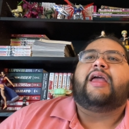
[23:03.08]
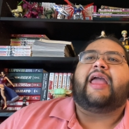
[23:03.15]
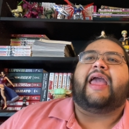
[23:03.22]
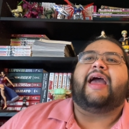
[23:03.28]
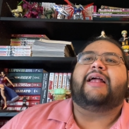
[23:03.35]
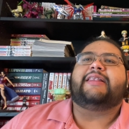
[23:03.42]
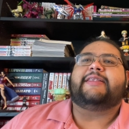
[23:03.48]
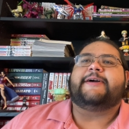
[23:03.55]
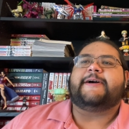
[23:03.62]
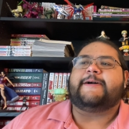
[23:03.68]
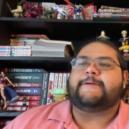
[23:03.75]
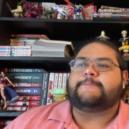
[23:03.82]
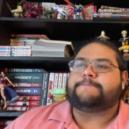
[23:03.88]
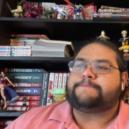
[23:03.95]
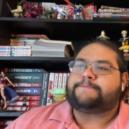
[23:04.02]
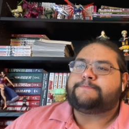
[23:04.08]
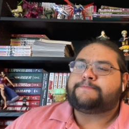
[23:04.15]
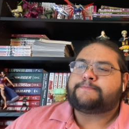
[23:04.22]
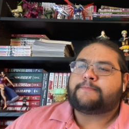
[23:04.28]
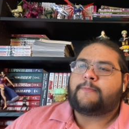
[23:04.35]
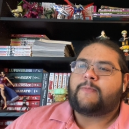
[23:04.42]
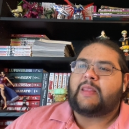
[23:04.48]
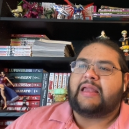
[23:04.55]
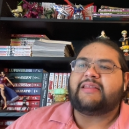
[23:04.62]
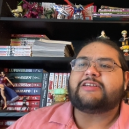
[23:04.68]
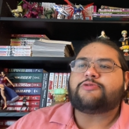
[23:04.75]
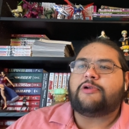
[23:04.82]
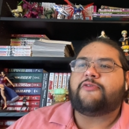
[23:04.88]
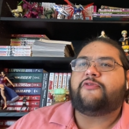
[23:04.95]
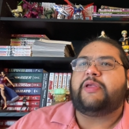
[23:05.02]
and um,
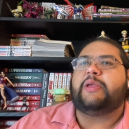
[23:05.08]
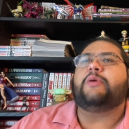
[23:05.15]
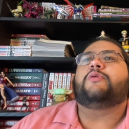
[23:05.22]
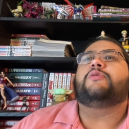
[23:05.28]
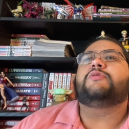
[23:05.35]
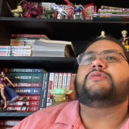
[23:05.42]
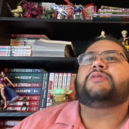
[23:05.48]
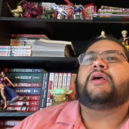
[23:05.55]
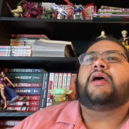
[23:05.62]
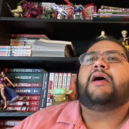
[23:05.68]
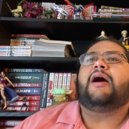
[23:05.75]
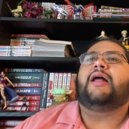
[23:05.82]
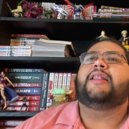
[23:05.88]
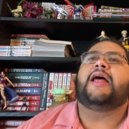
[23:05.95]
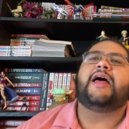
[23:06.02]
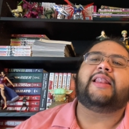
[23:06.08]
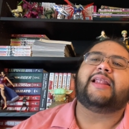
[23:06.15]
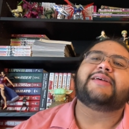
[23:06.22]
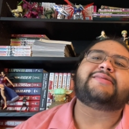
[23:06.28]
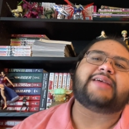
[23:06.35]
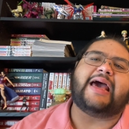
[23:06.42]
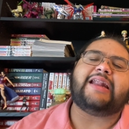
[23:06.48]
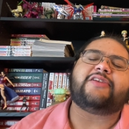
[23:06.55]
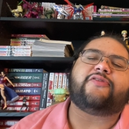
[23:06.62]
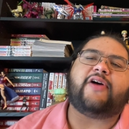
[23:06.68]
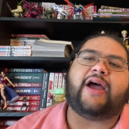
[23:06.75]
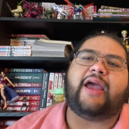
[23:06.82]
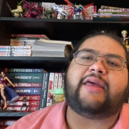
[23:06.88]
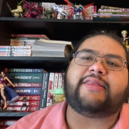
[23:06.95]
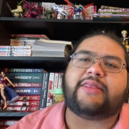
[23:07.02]
this one feels a lot less
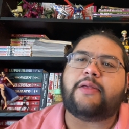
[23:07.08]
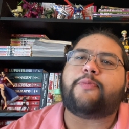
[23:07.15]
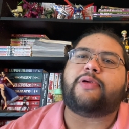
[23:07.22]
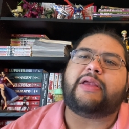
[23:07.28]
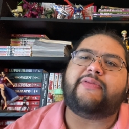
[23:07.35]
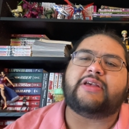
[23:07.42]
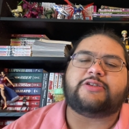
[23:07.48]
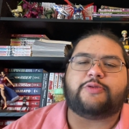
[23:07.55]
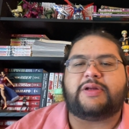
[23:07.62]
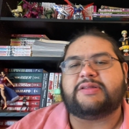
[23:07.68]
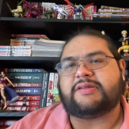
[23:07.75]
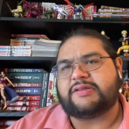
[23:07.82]
satisfying than the previous ones.